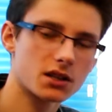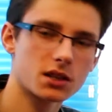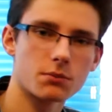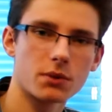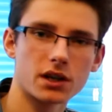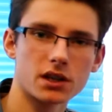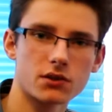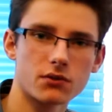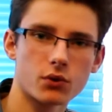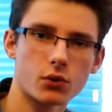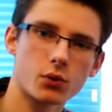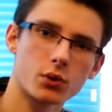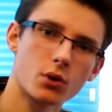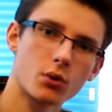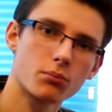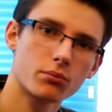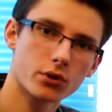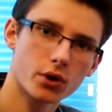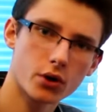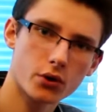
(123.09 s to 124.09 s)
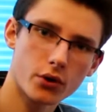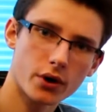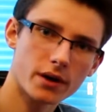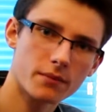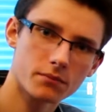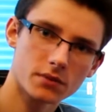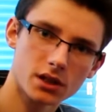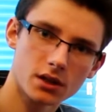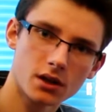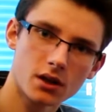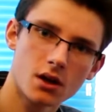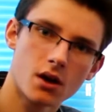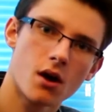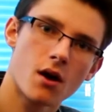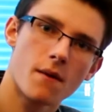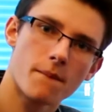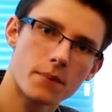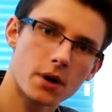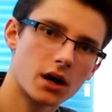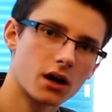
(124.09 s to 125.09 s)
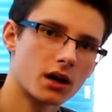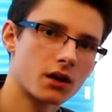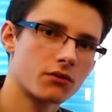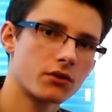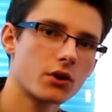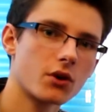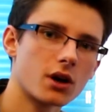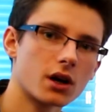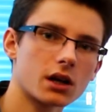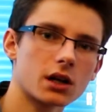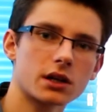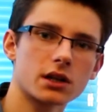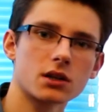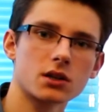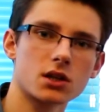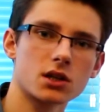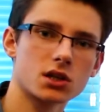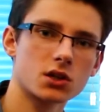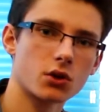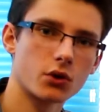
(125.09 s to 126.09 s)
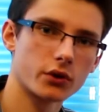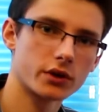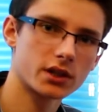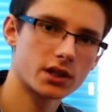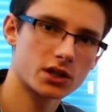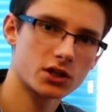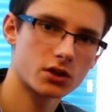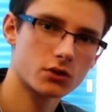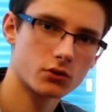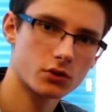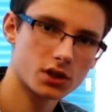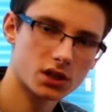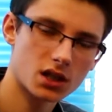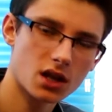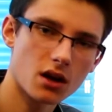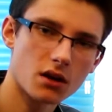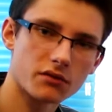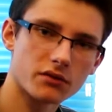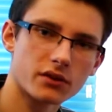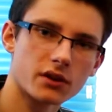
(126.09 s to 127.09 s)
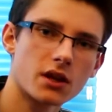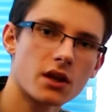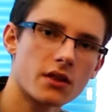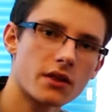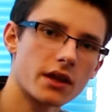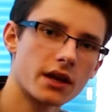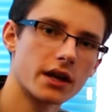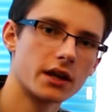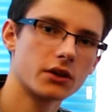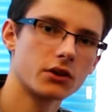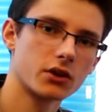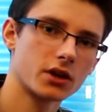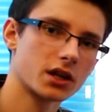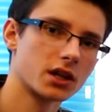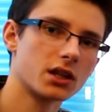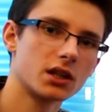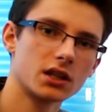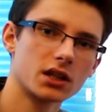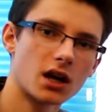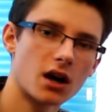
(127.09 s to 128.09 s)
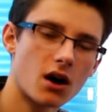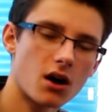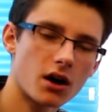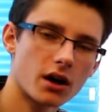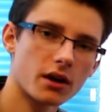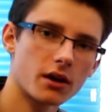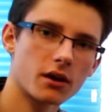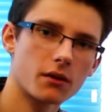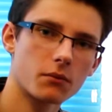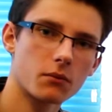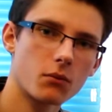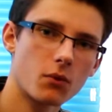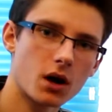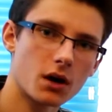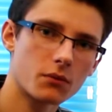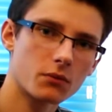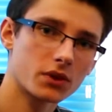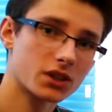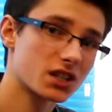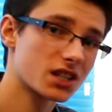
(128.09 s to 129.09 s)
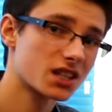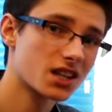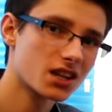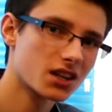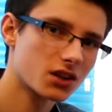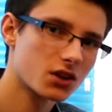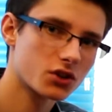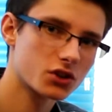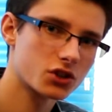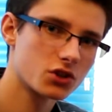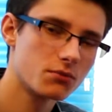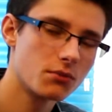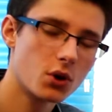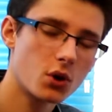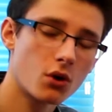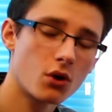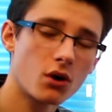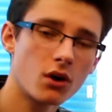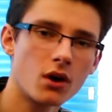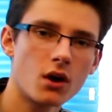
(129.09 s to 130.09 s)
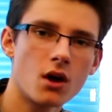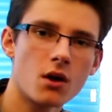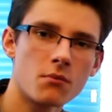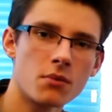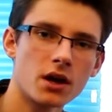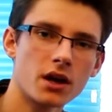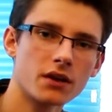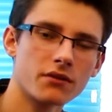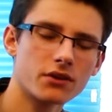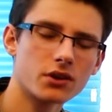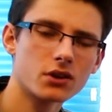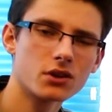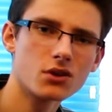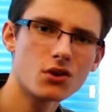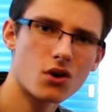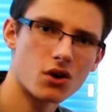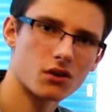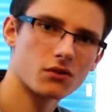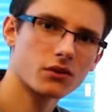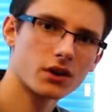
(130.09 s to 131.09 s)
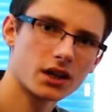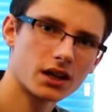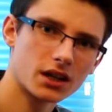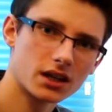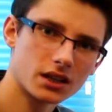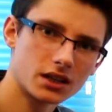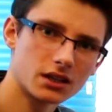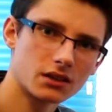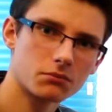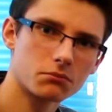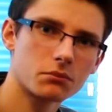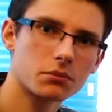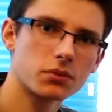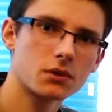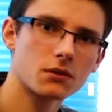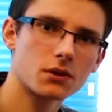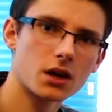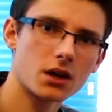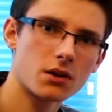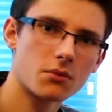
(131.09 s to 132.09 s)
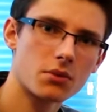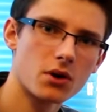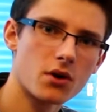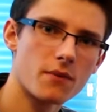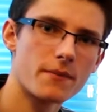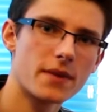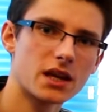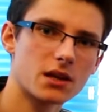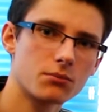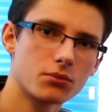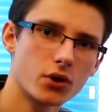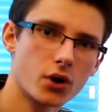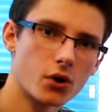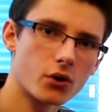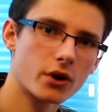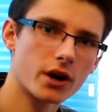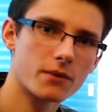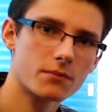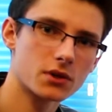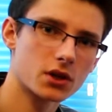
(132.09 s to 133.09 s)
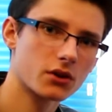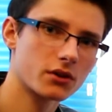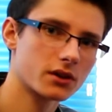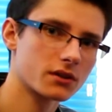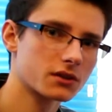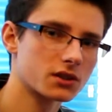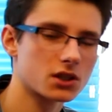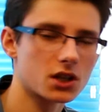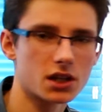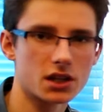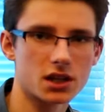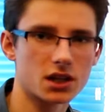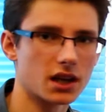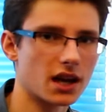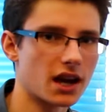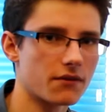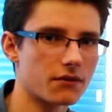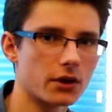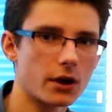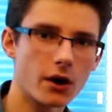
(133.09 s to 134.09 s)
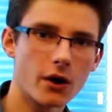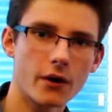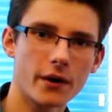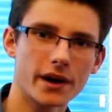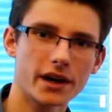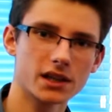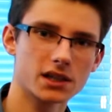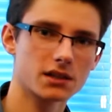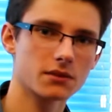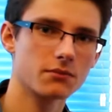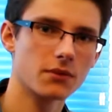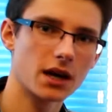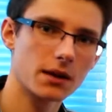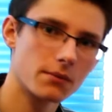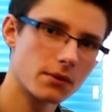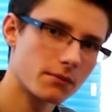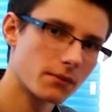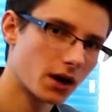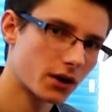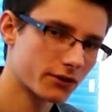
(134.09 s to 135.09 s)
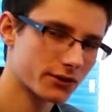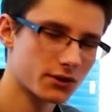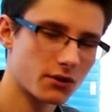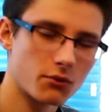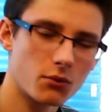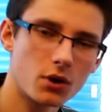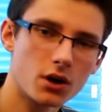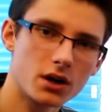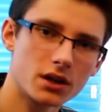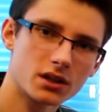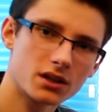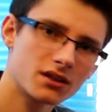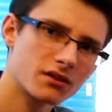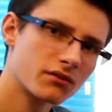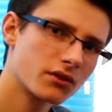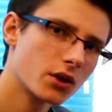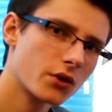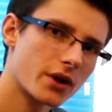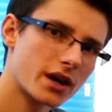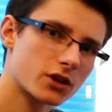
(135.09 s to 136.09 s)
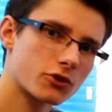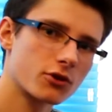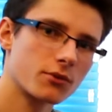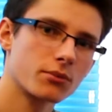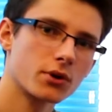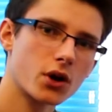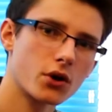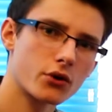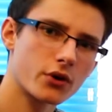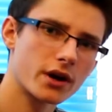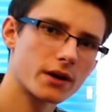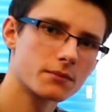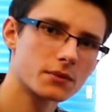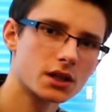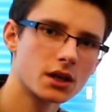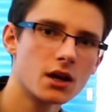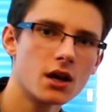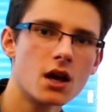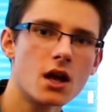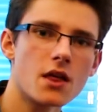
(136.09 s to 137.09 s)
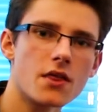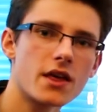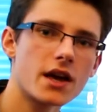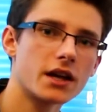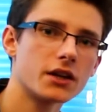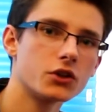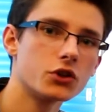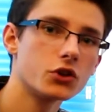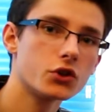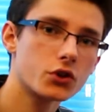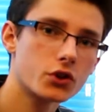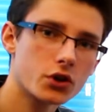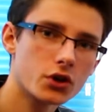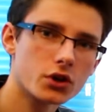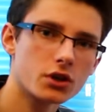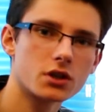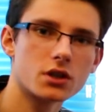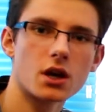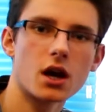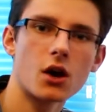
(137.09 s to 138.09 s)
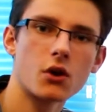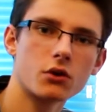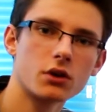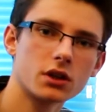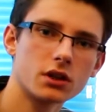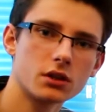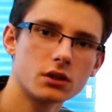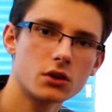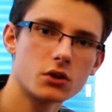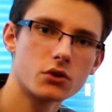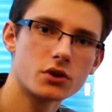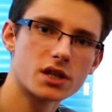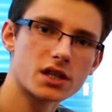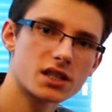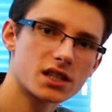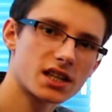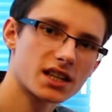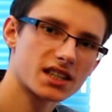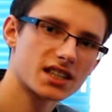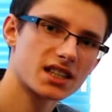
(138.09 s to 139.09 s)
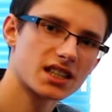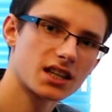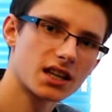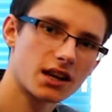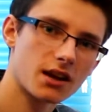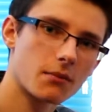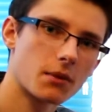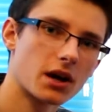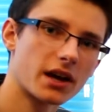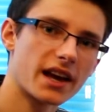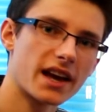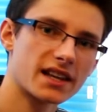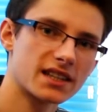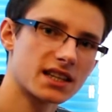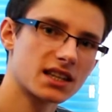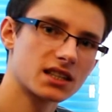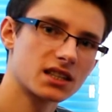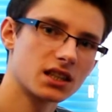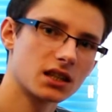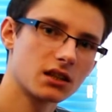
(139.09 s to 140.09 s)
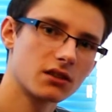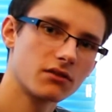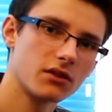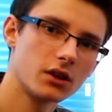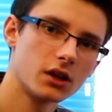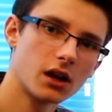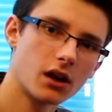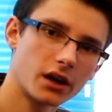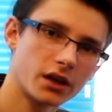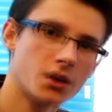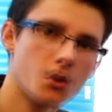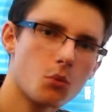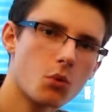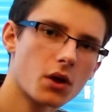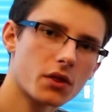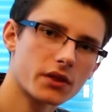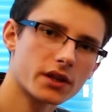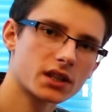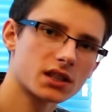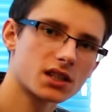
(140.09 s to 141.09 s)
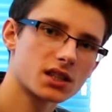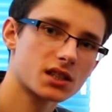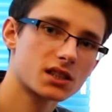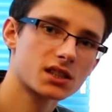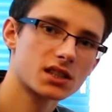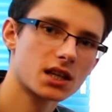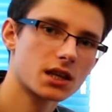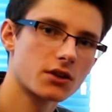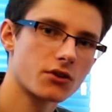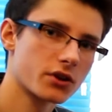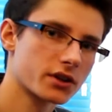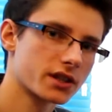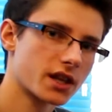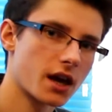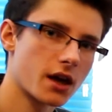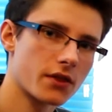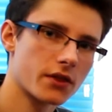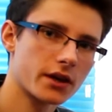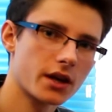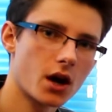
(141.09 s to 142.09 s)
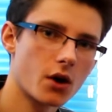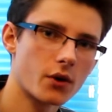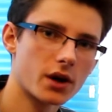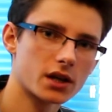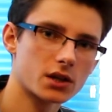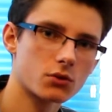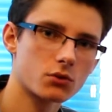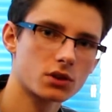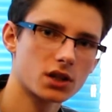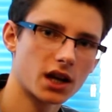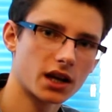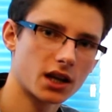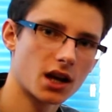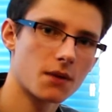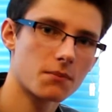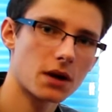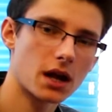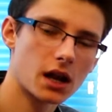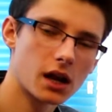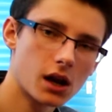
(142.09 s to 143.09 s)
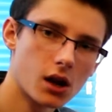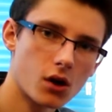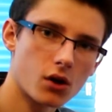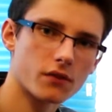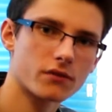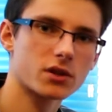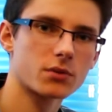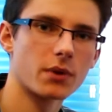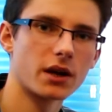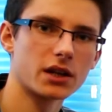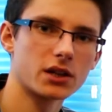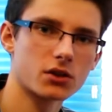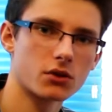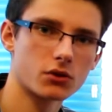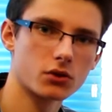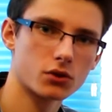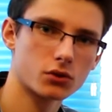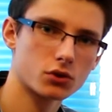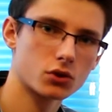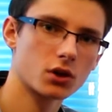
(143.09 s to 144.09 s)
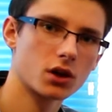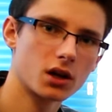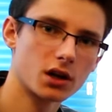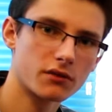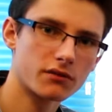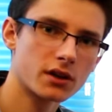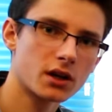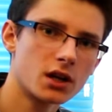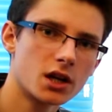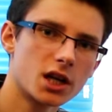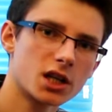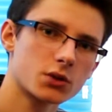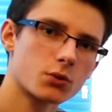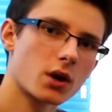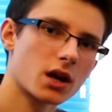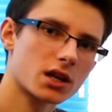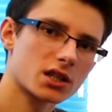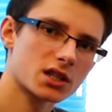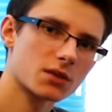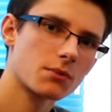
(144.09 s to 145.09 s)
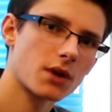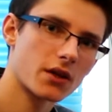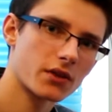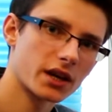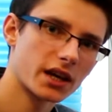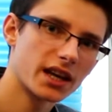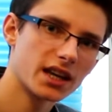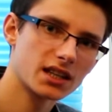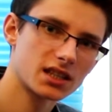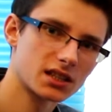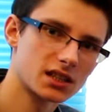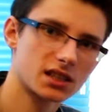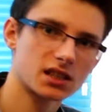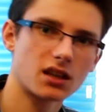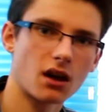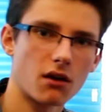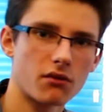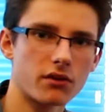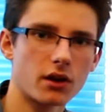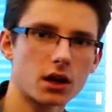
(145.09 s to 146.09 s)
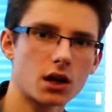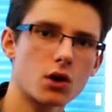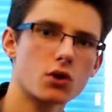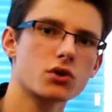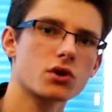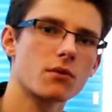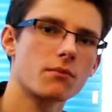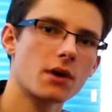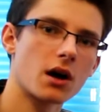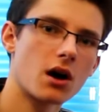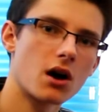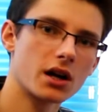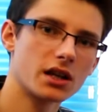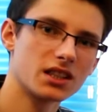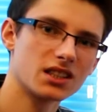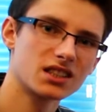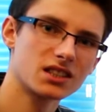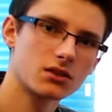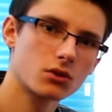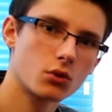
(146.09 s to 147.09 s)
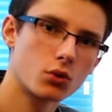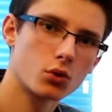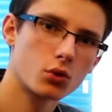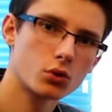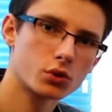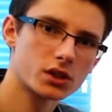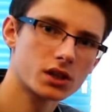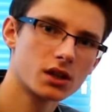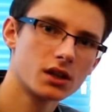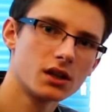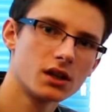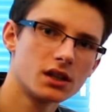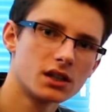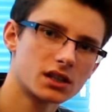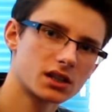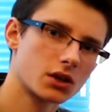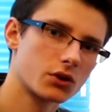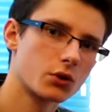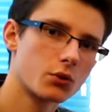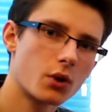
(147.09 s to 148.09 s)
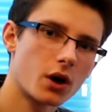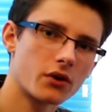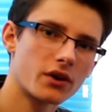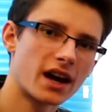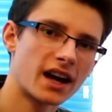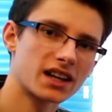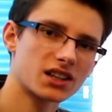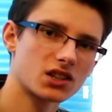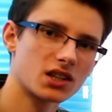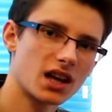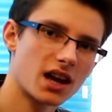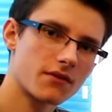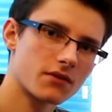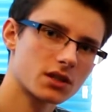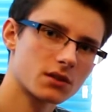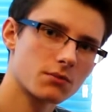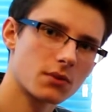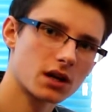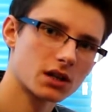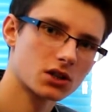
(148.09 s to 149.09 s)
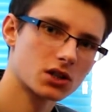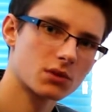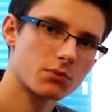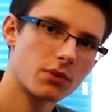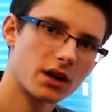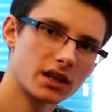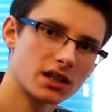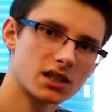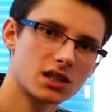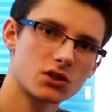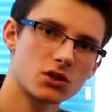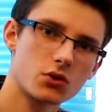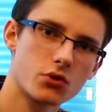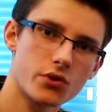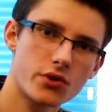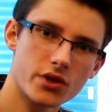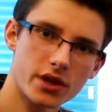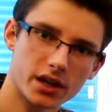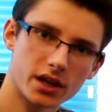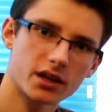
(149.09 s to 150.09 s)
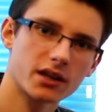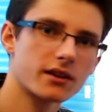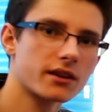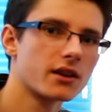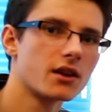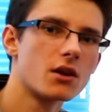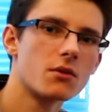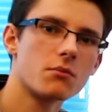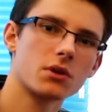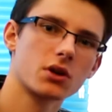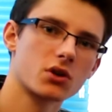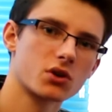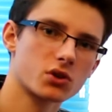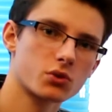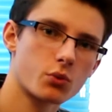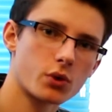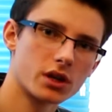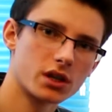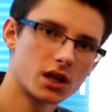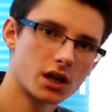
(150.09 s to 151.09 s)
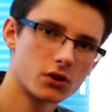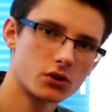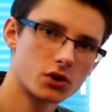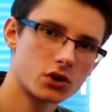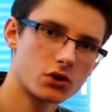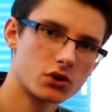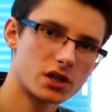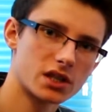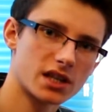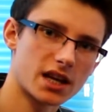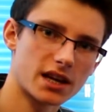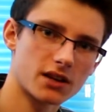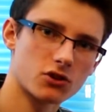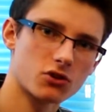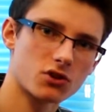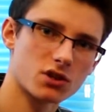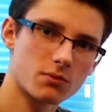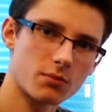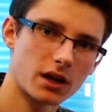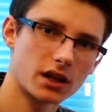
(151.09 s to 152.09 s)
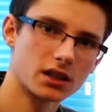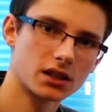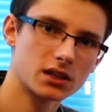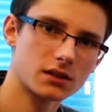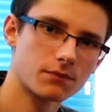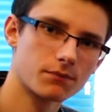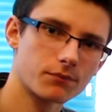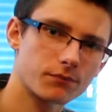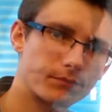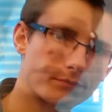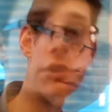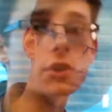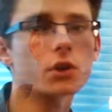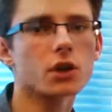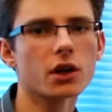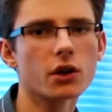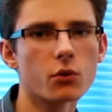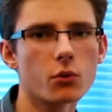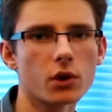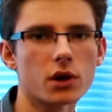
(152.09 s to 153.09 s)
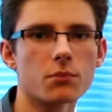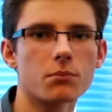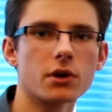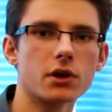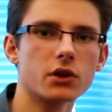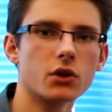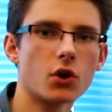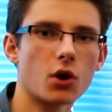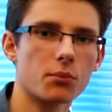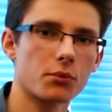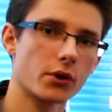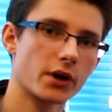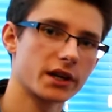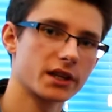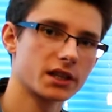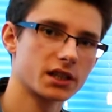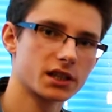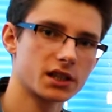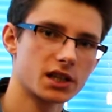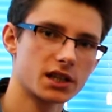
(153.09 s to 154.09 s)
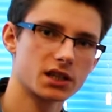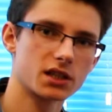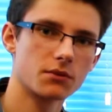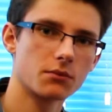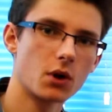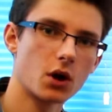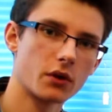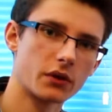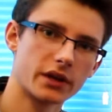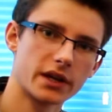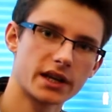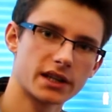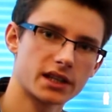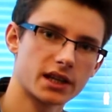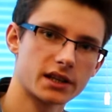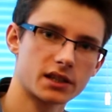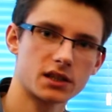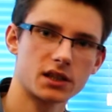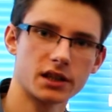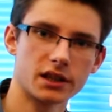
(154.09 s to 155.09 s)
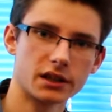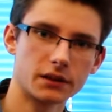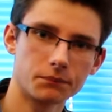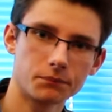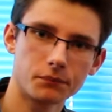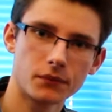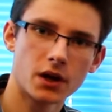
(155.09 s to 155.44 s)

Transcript: of space for all your programs. But if you are looking to store additional stuff, then you're going to need a higher one, which is going to cost you more. But if you're not really going to put many programs on, or just going to have your O S and maybe Microsoft Word and a few extra programs, then you could only use a sixty gigabyte S S D if you like. One thing to consider is that the O S will take up a lot of space on your drive, as well as some other hidden stuff that goes on behind doors, so you won't actually have as much space as you think, because Windows uses extra space. Now, you're going to want to put your operating system on the S S D.